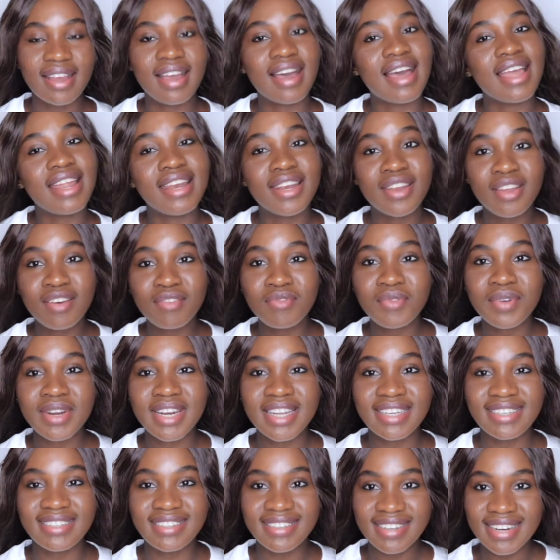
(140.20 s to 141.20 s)
I love when
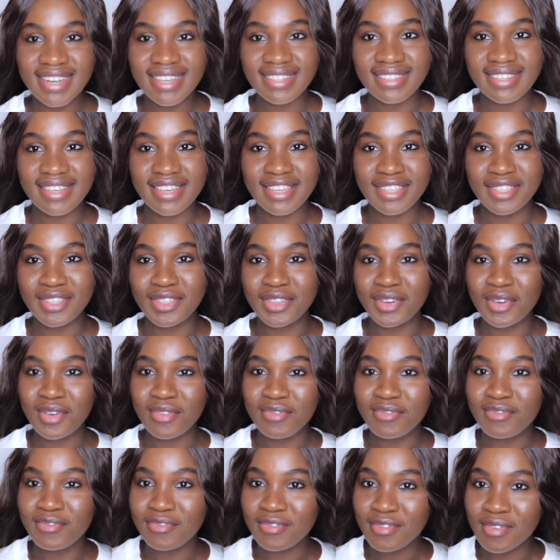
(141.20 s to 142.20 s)
a dress is
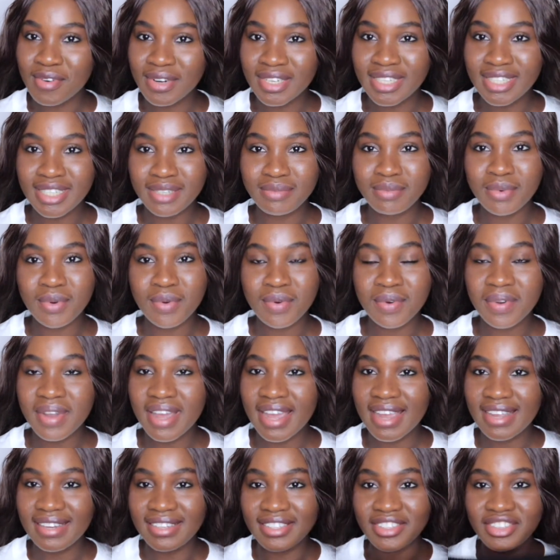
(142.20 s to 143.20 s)
comfortable
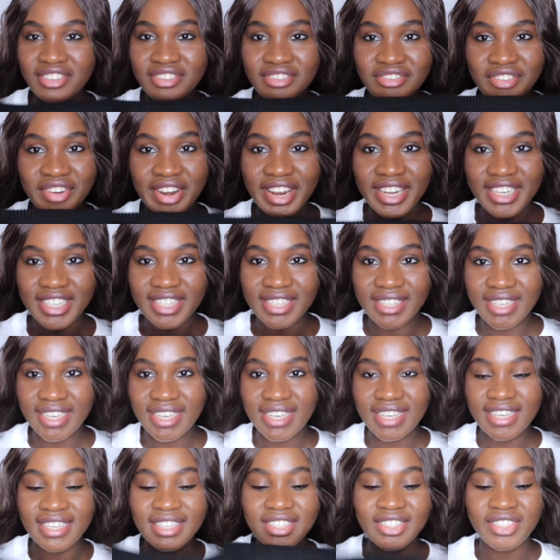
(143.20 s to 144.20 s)
and
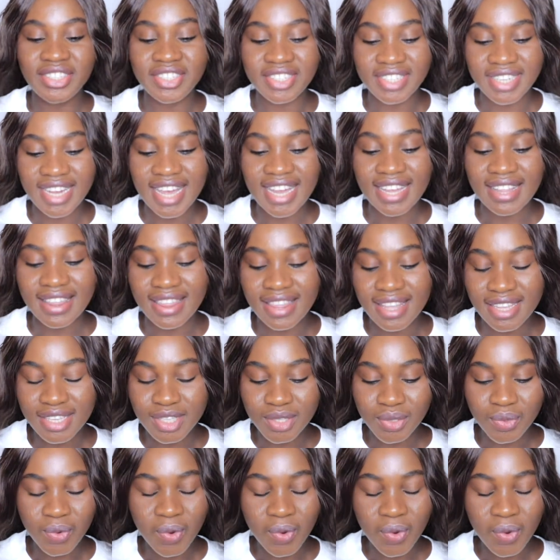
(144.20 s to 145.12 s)
stretchy, just like this